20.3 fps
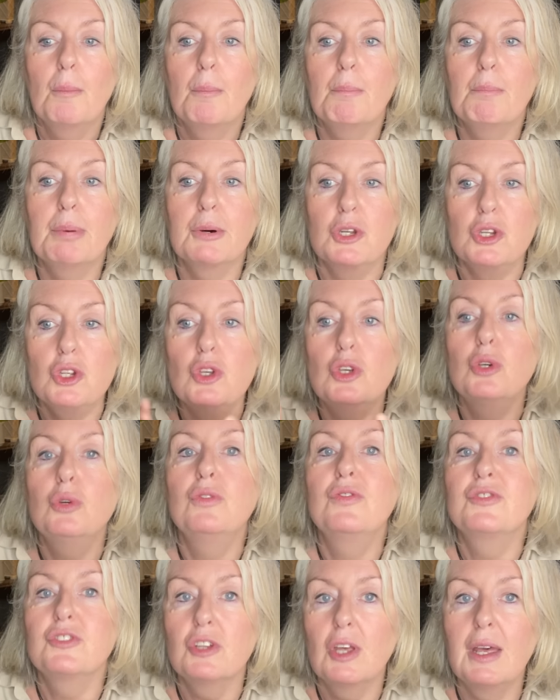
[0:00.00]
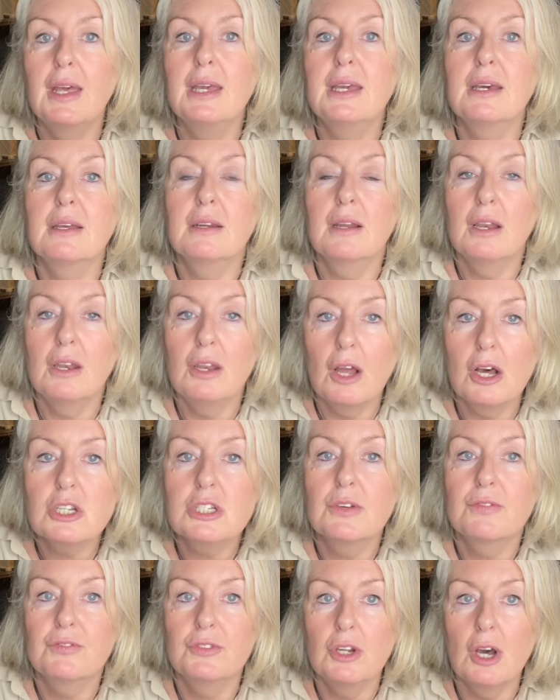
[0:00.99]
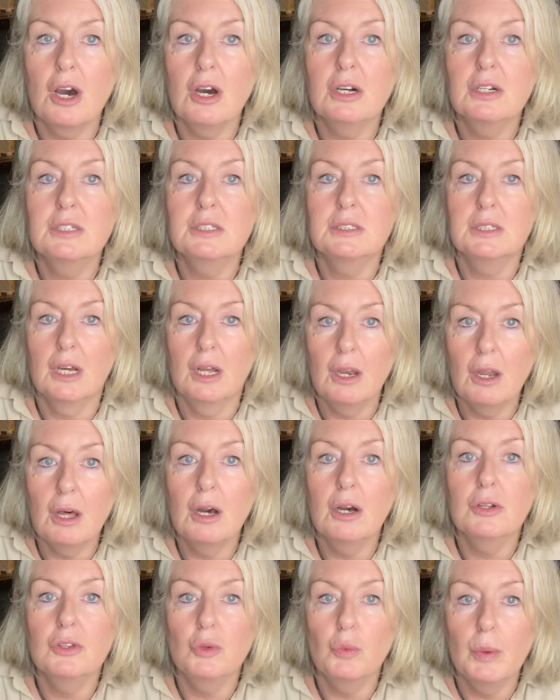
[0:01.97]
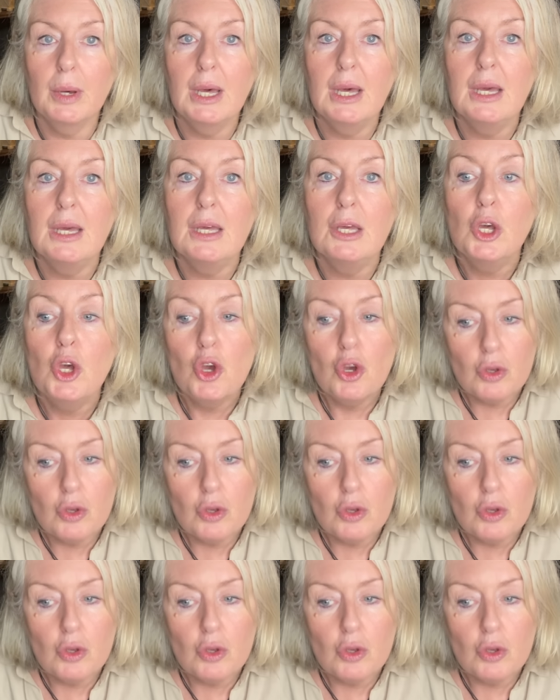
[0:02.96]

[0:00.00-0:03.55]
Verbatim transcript: but you've taken a lot of knocks along the way.